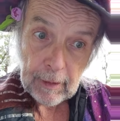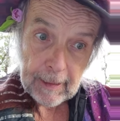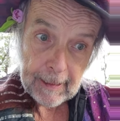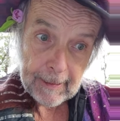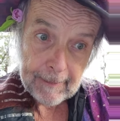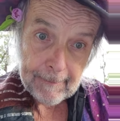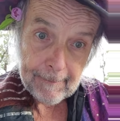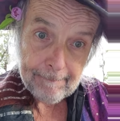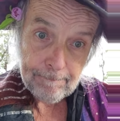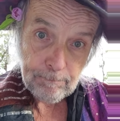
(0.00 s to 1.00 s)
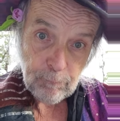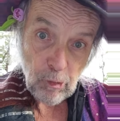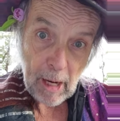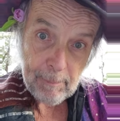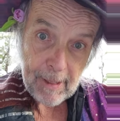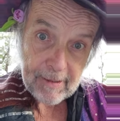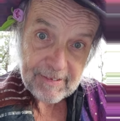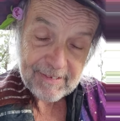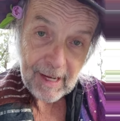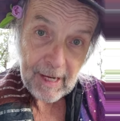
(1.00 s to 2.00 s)
and drop out of
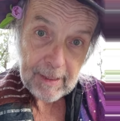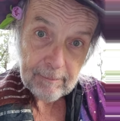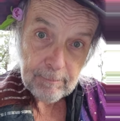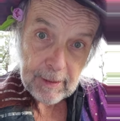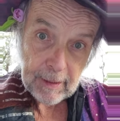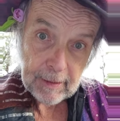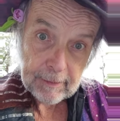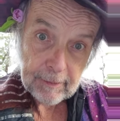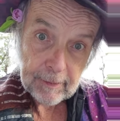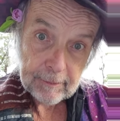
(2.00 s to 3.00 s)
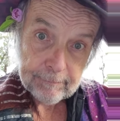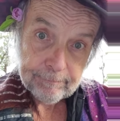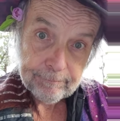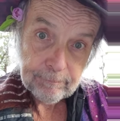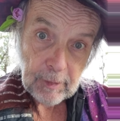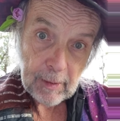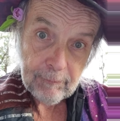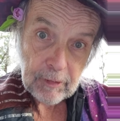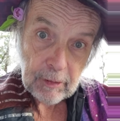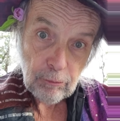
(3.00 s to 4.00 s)
sight behind a
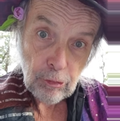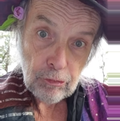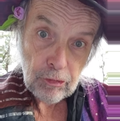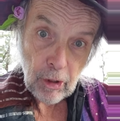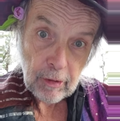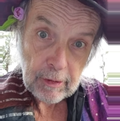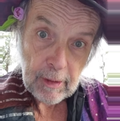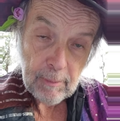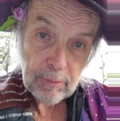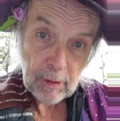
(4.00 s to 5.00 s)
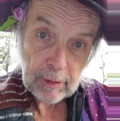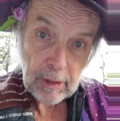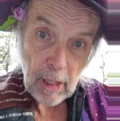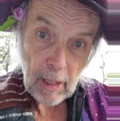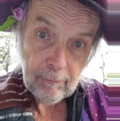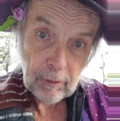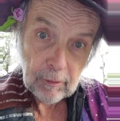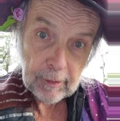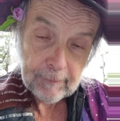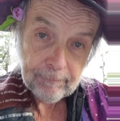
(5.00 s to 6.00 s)
hefty Rudyard Kipling
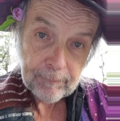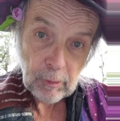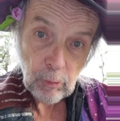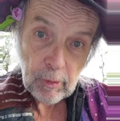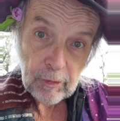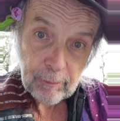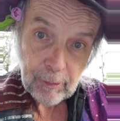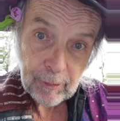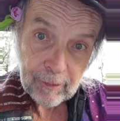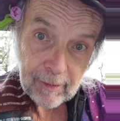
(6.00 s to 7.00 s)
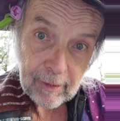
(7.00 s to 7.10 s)
novel and whisper,